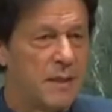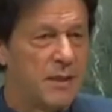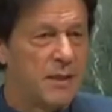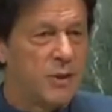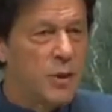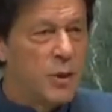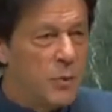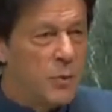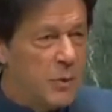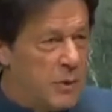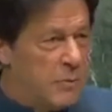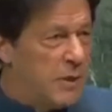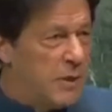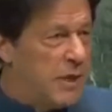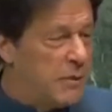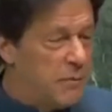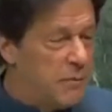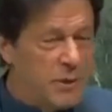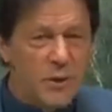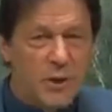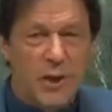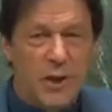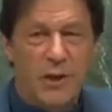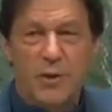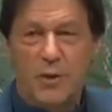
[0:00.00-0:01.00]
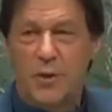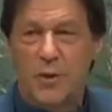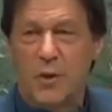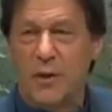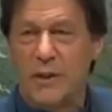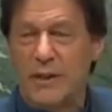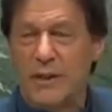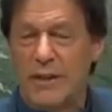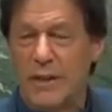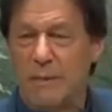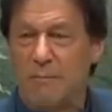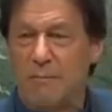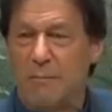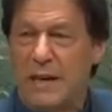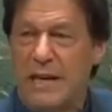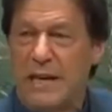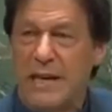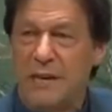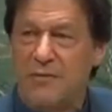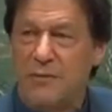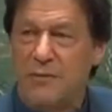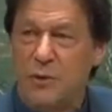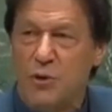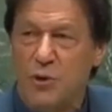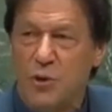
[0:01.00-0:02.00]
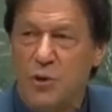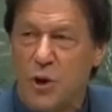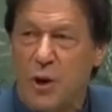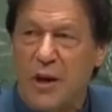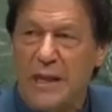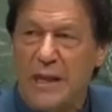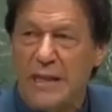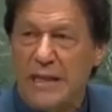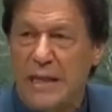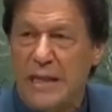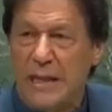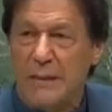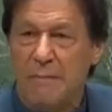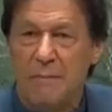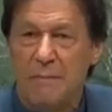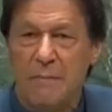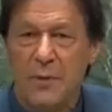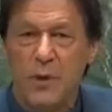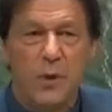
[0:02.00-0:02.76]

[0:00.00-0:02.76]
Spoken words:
You will be able to control them. But if you join them,